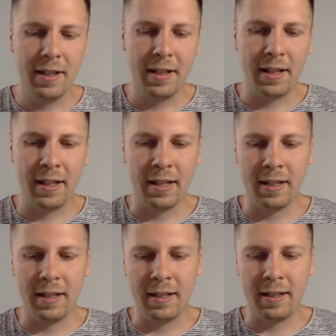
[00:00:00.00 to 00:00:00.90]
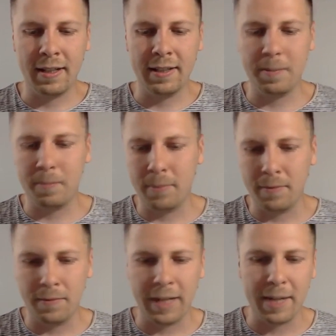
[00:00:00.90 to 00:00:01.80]
uh, and the
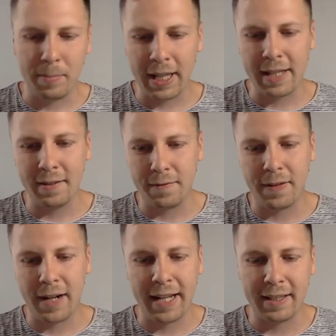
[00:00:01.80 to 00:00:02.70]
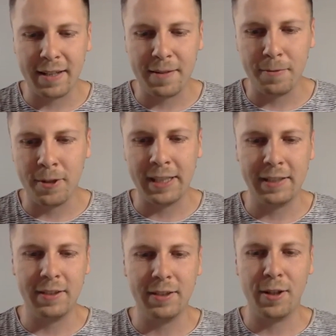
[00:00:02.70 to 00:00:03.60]
very pleasant, friendly voice,
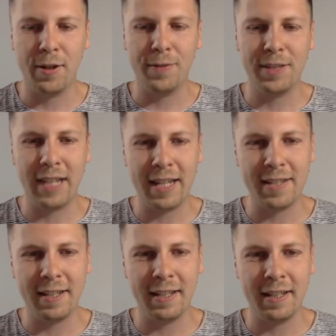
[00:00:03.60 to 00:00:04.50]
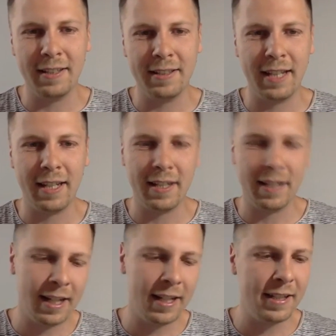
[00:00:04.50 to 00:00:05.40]
of Stacy saying hi,